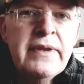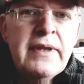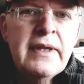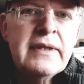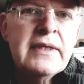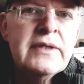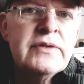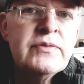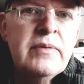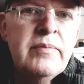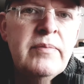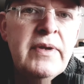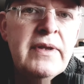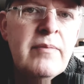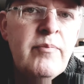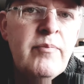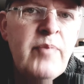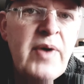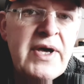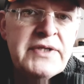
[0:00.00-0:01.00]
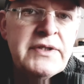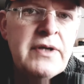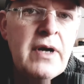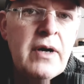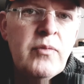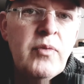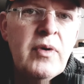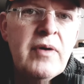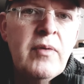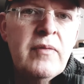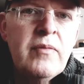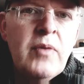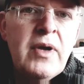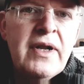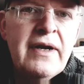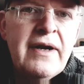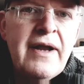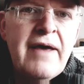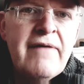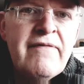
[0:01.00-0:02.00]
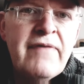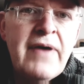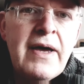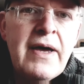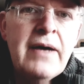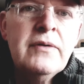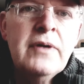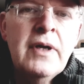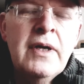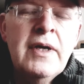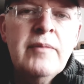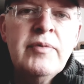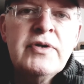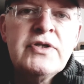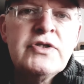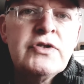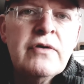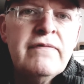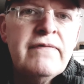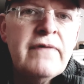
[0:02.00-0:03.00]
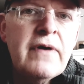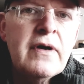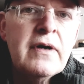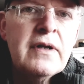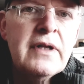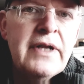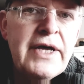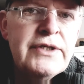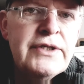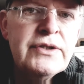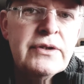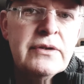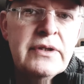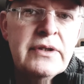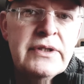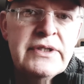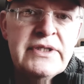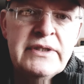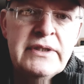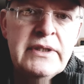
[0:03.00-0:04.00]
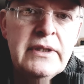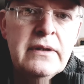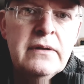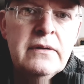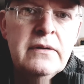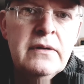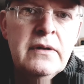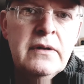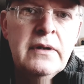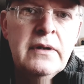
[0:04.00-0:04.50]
this would be the best hardware wallet I found, but so far Ledger is still